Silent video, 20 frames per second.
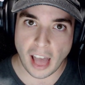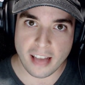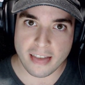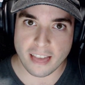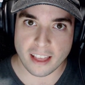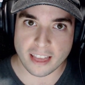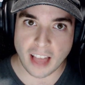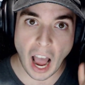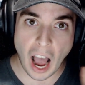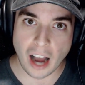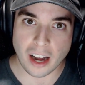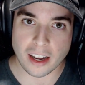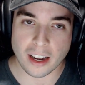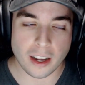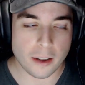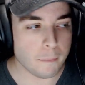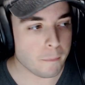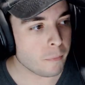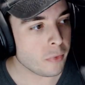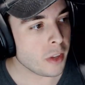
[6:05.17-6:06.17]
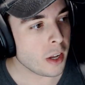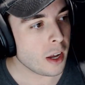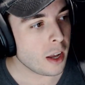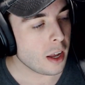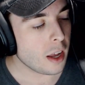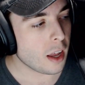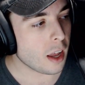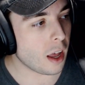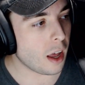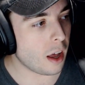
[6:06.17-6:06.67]
in the tongue.
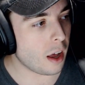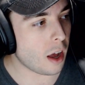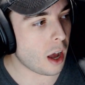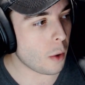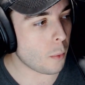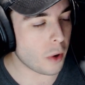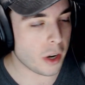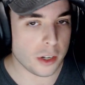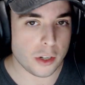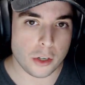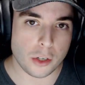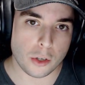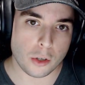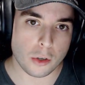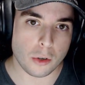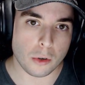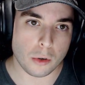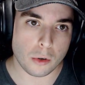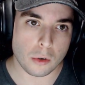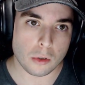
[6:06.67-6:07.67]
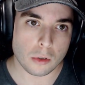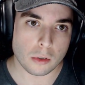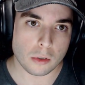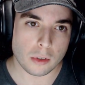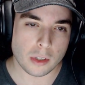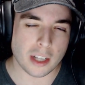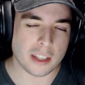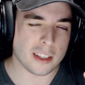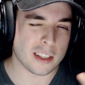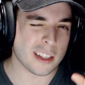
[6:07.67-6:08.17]
I wanted to do,
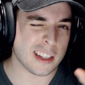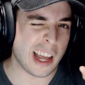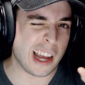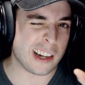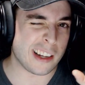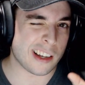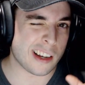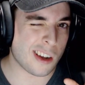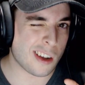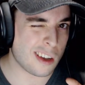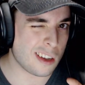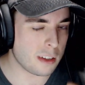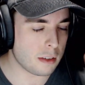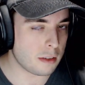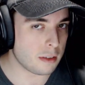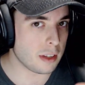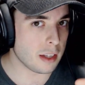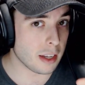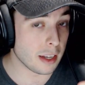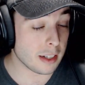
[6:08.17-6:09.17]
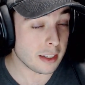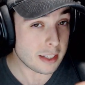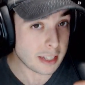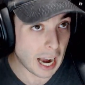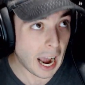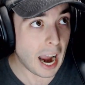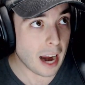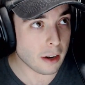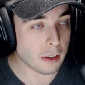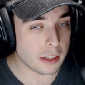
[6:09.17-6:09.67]
because it's not
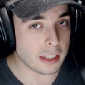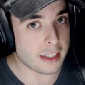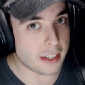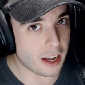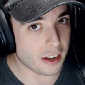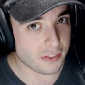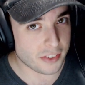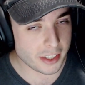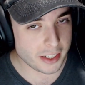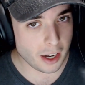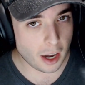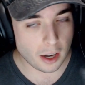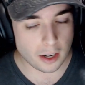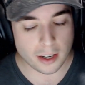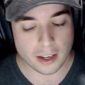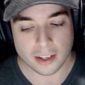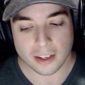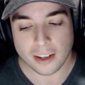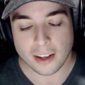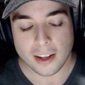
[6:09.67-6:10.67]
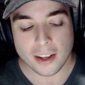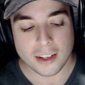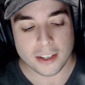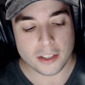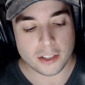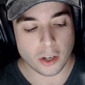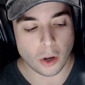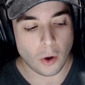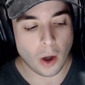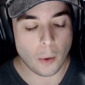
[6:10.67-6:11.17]
entirely Daffy Duck.
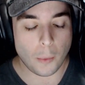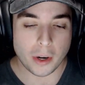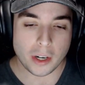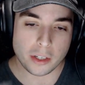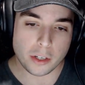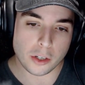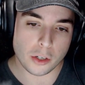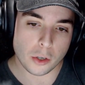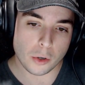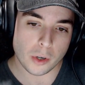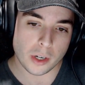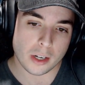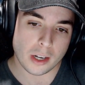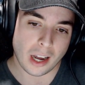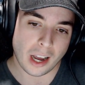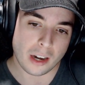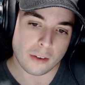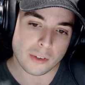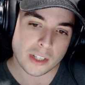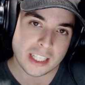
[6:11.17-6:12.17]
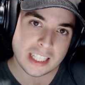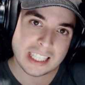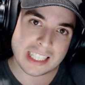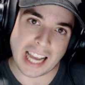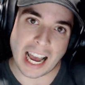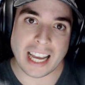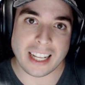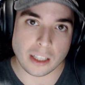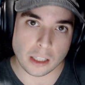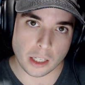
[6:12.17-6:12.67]
So I wanted to do it kind of a
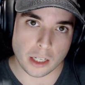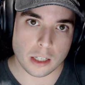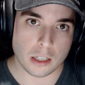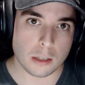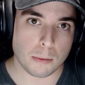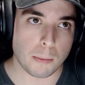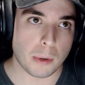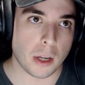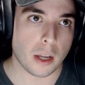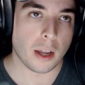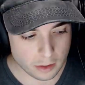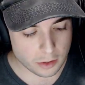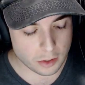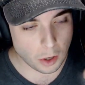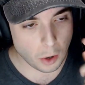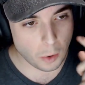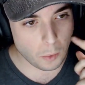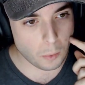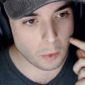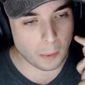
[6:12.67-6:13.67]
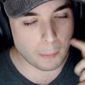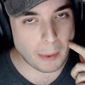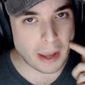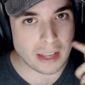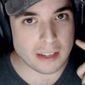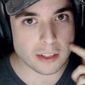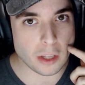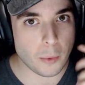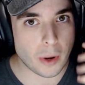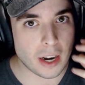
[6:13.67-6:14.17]
side lisp. So what
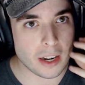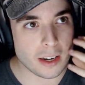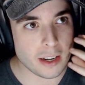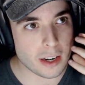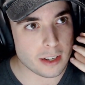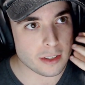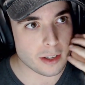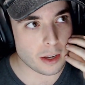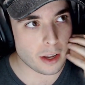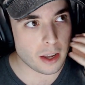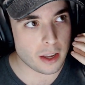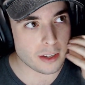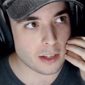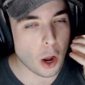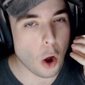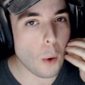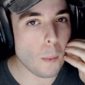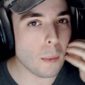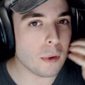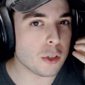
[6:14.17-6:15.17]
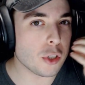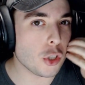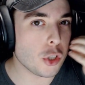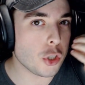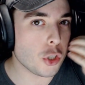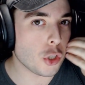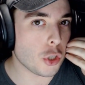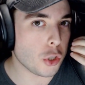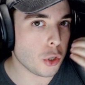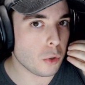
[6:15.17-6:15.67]
I did is I almost
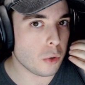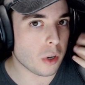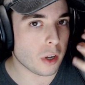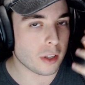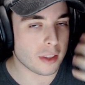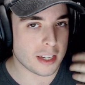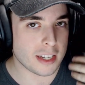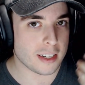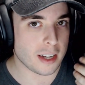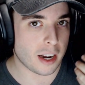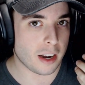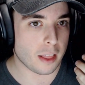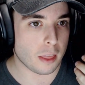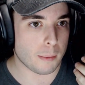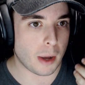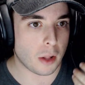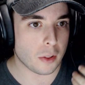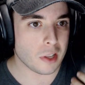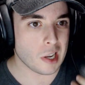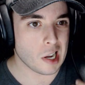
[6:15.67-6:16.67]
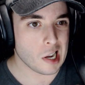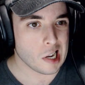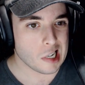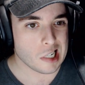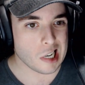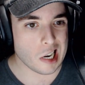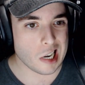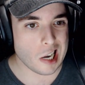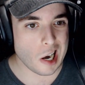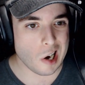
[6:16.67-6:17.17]
chewed on this side of the mouth
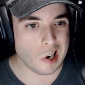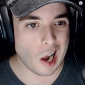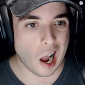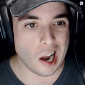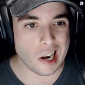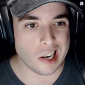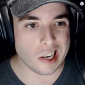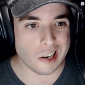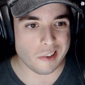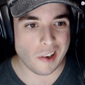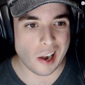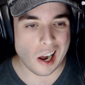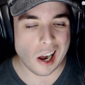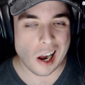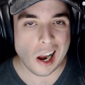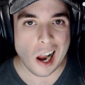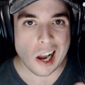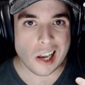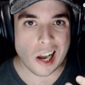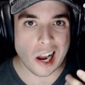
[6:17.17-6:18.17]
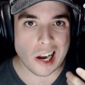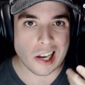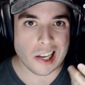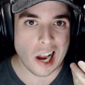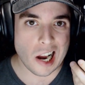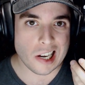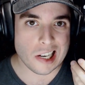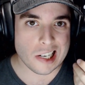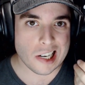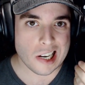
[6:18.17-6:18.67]
to do kind of like
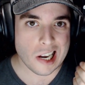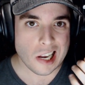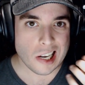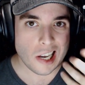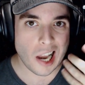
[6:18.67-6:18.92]
this,